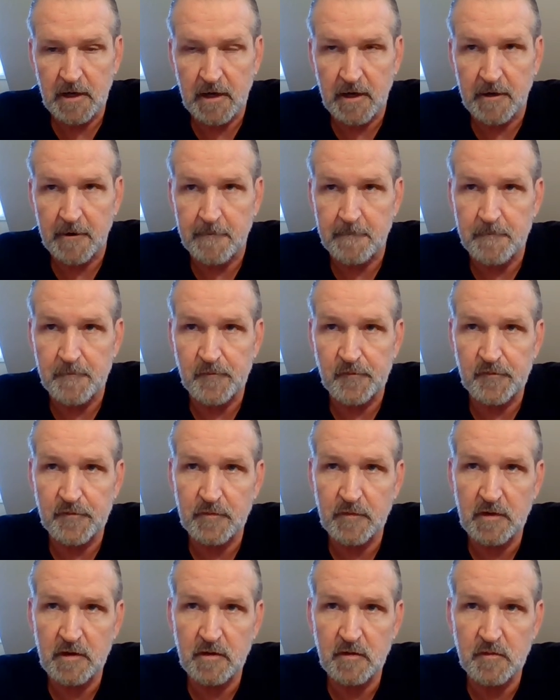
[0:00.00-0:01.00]

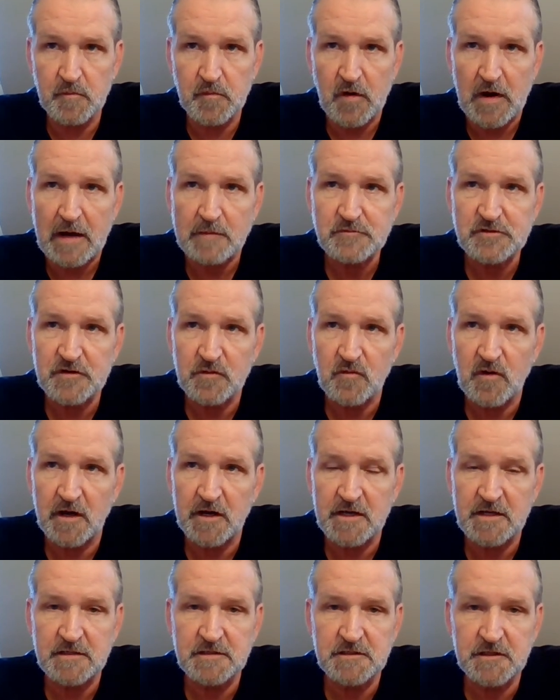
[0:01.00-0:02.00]
Problems you
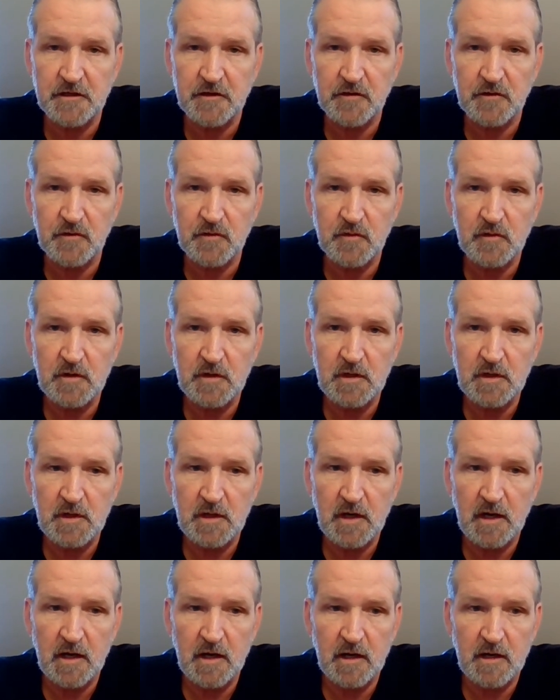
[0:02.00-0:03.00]
run into
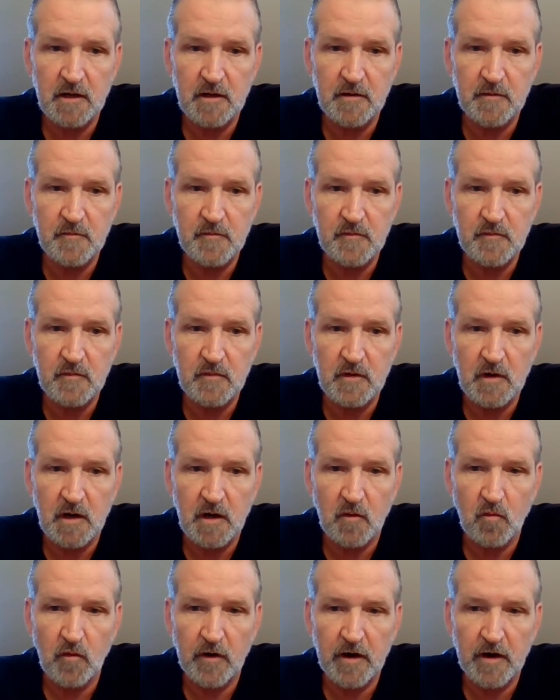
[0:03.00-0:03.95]
are